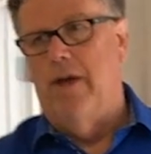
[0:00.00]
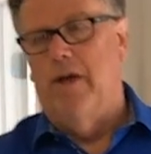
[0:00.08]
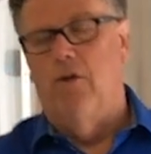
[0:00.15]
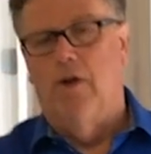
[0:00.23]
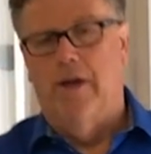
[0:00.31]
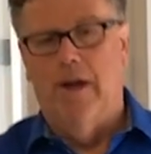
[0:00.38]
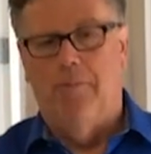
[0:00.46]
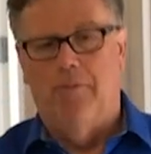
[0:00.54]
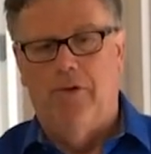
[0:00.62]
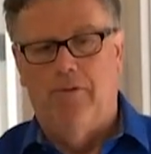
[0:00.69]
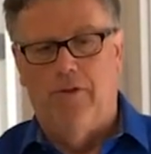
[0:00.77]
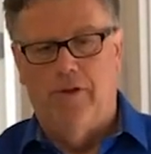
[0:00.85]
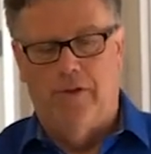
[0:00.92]
going up to
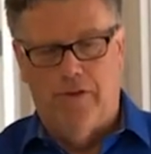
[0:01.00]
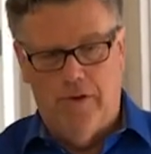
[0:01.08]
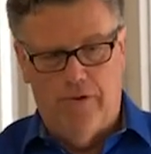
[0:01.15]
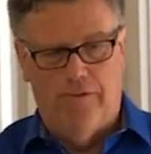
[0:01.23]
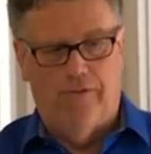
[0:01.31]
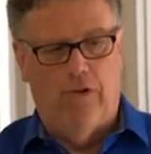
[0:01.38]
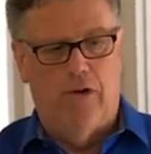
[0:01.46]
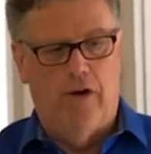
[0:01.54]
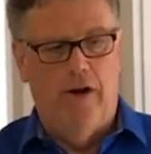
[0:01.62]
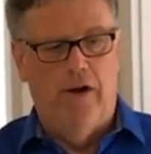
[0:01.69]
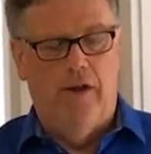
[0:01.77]
the third floor,